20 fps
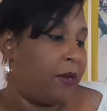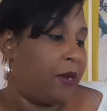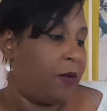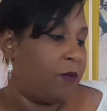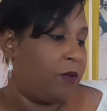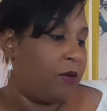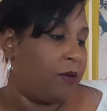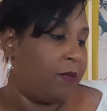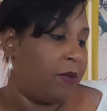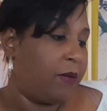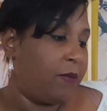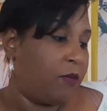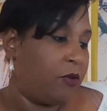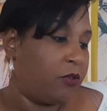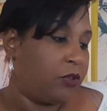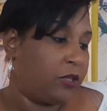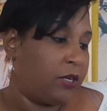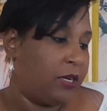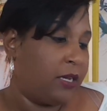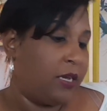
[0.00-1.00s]
They want to be
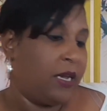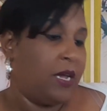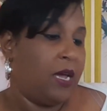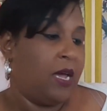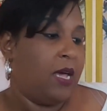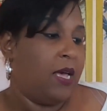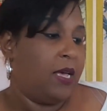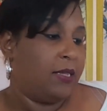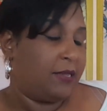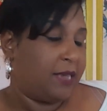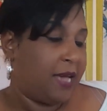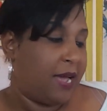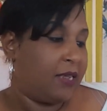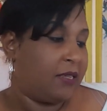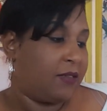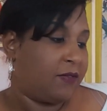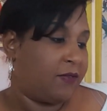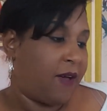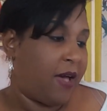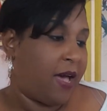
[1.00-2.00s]
emotionally
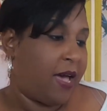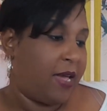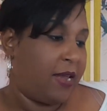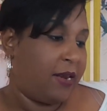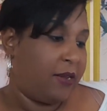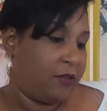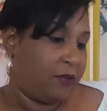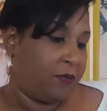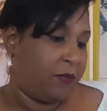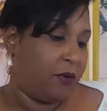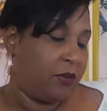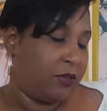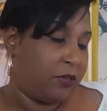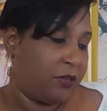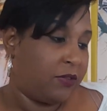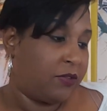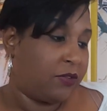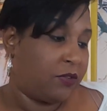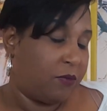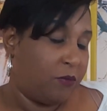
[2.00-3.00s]
satisfied. And this
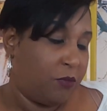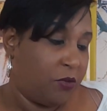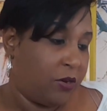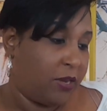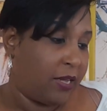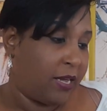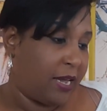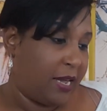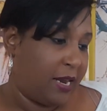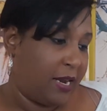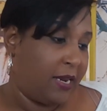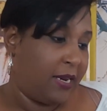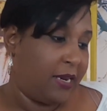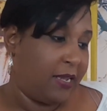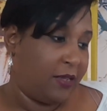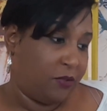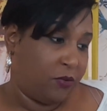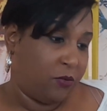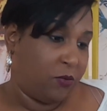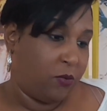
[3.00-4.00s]
person's communicating
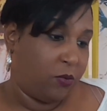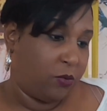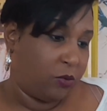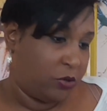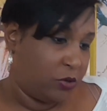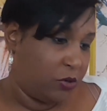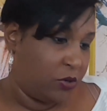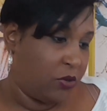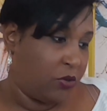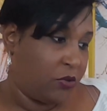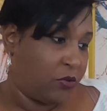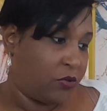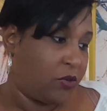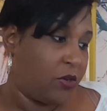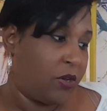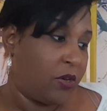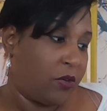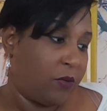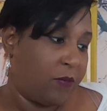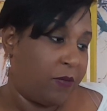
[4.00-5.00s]
this to you. So
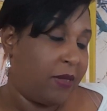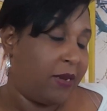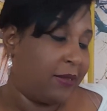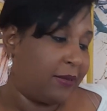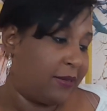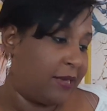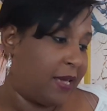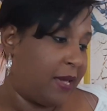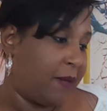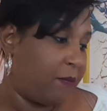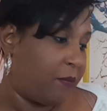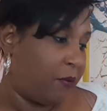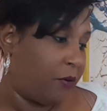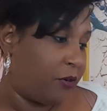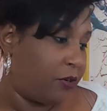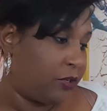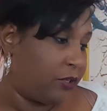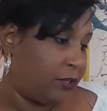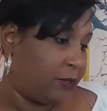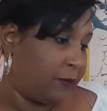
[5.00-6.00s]
it could be the same
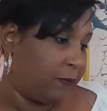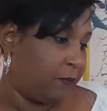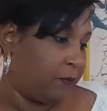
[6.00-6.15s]
person.